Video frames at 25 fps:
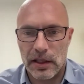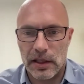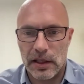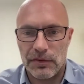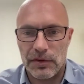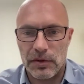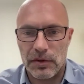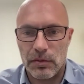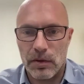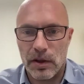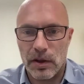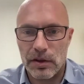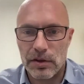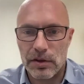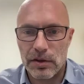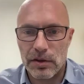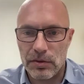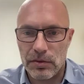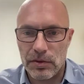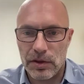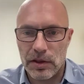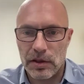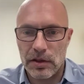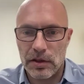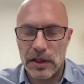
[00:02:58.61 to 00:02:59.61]
And if you want
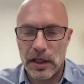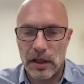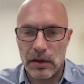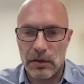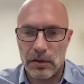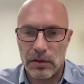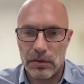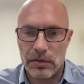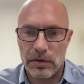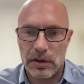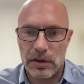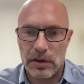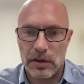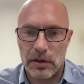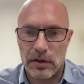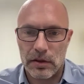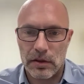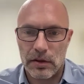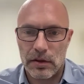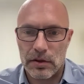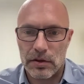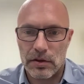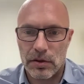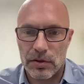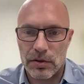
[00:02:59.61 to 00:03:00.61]
to, you can download the
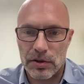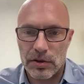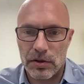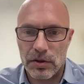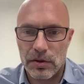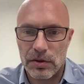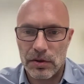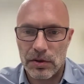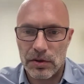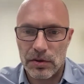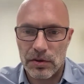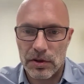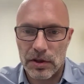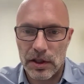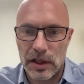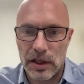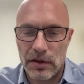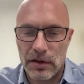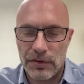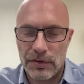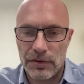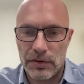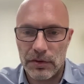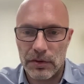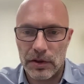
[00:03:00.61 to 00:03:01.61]
source code
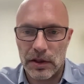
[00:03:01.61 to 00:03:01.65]
yourself.